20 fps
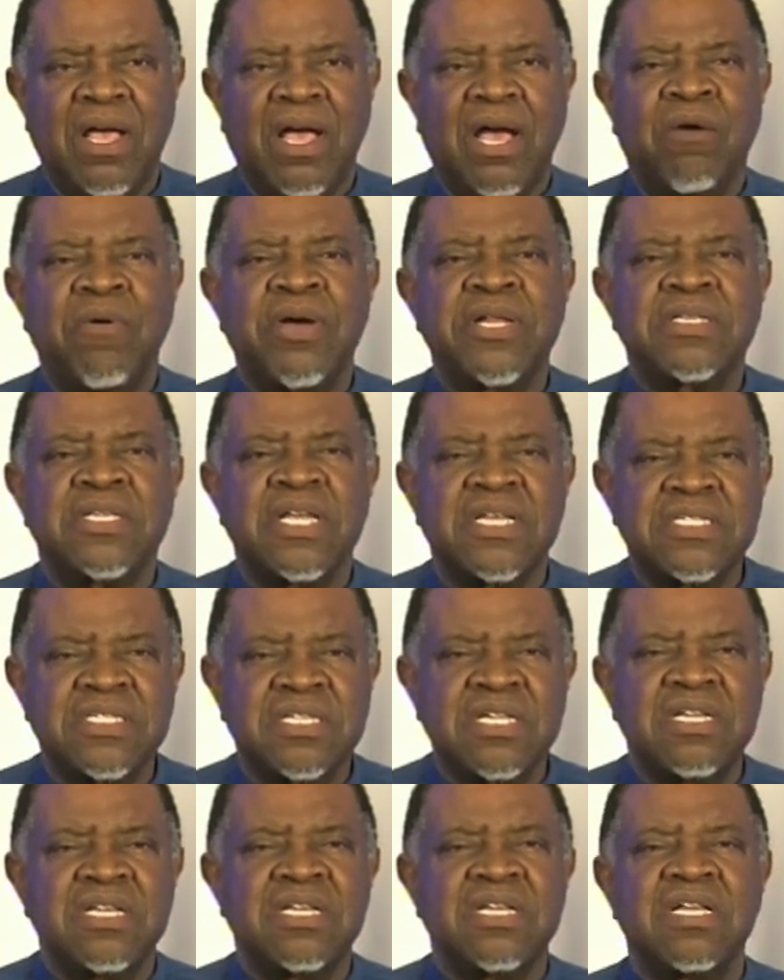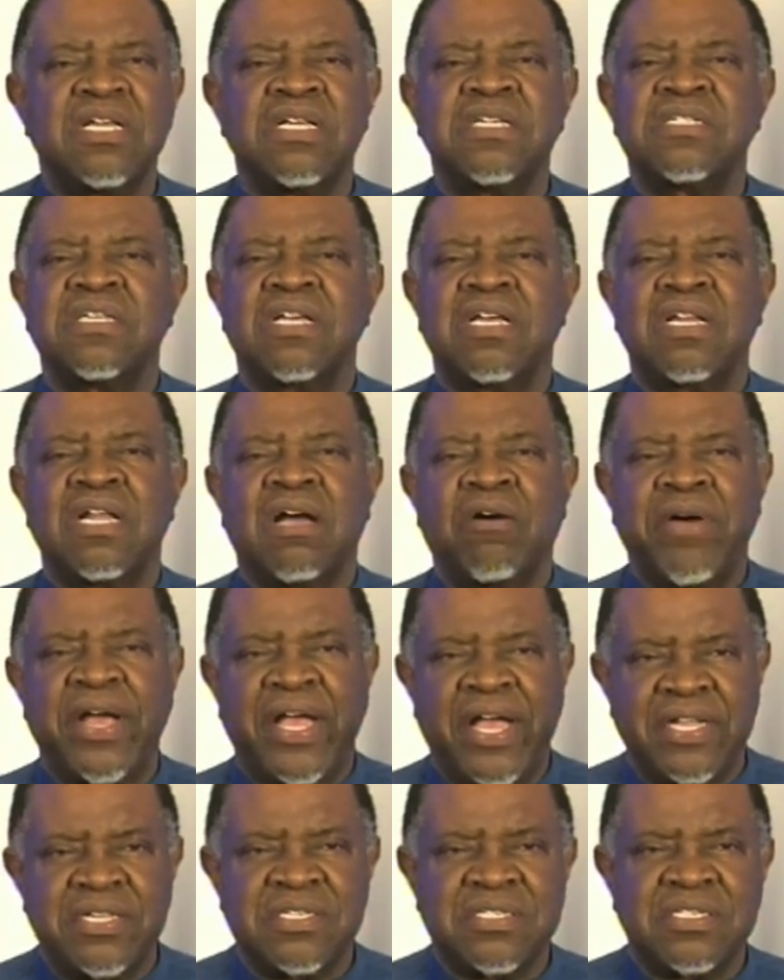Our destiny is in our
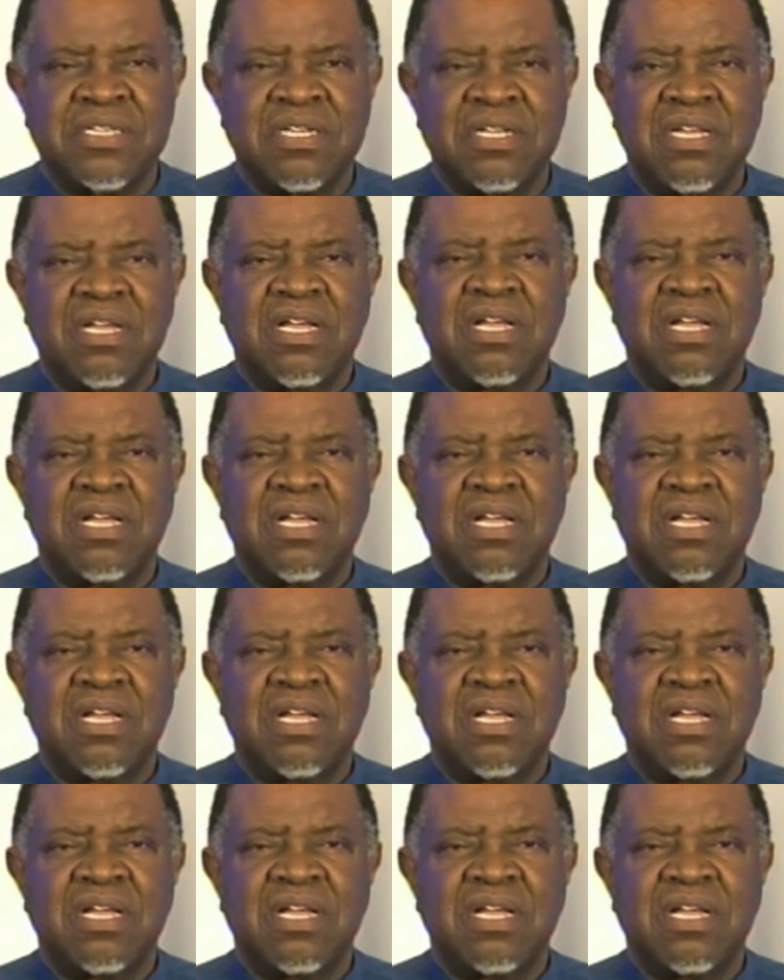hands.